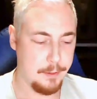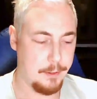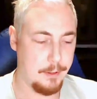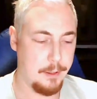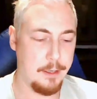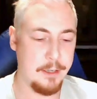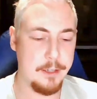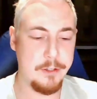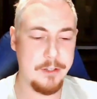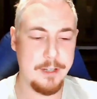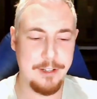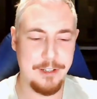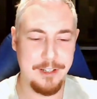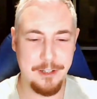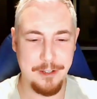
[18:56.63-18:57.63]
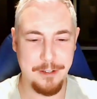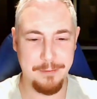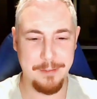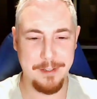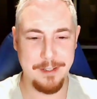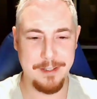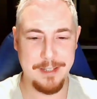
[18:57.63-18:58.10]
And it does actually come,
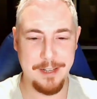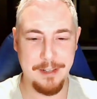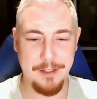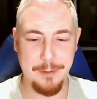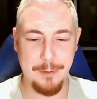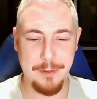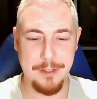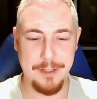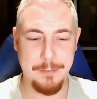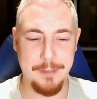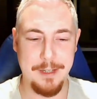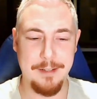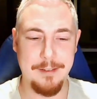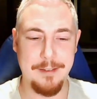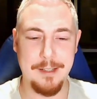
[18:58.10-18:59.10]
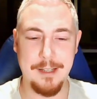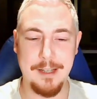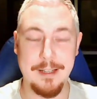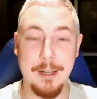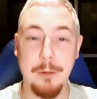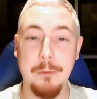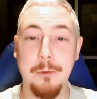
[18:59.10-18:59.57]
it does tell you what these mean, so
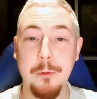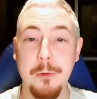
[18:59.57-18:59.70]
that's helpful.